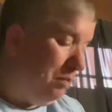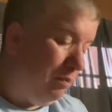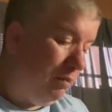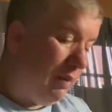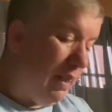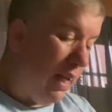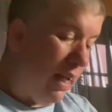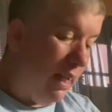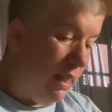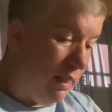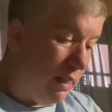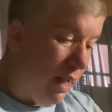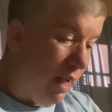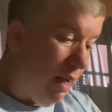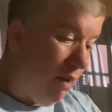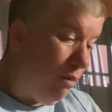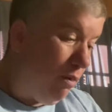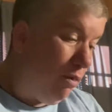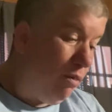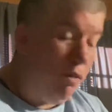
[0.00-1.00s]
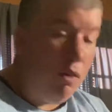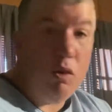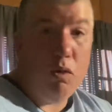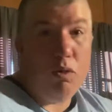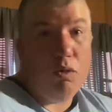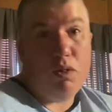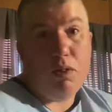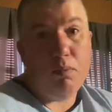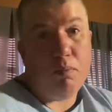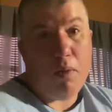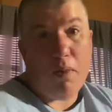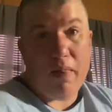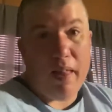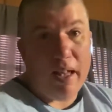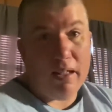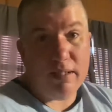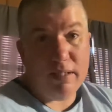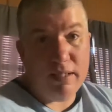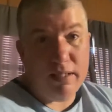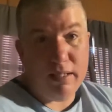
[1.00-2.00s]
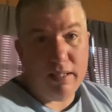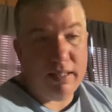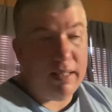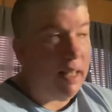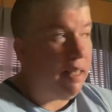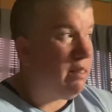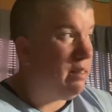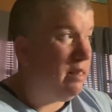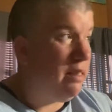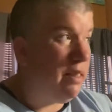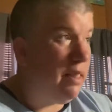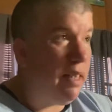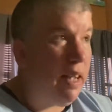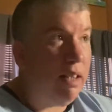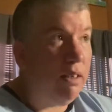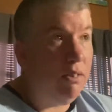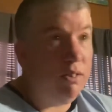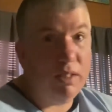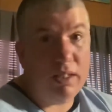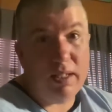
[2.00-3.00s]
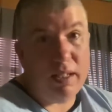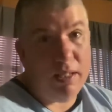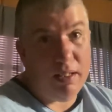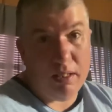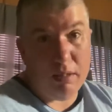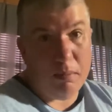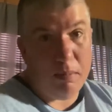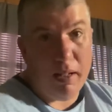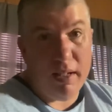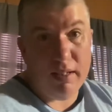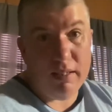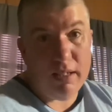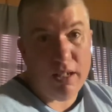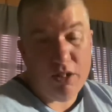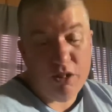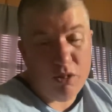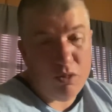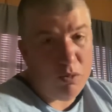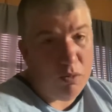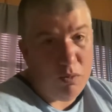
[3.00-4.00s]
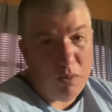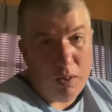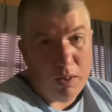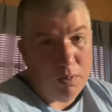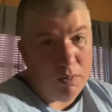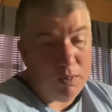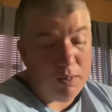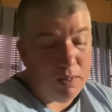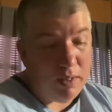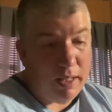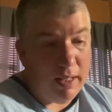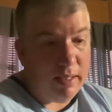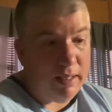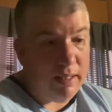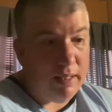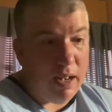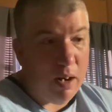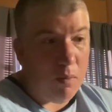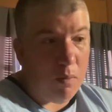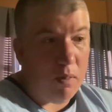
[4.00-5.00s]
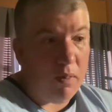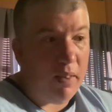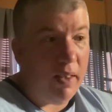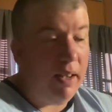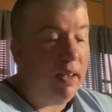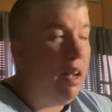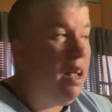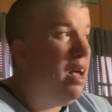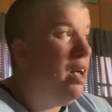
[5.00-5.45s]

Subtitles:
And I refuse to put thousands and thousands of dollars into this place. I just refuse. It's not worth it.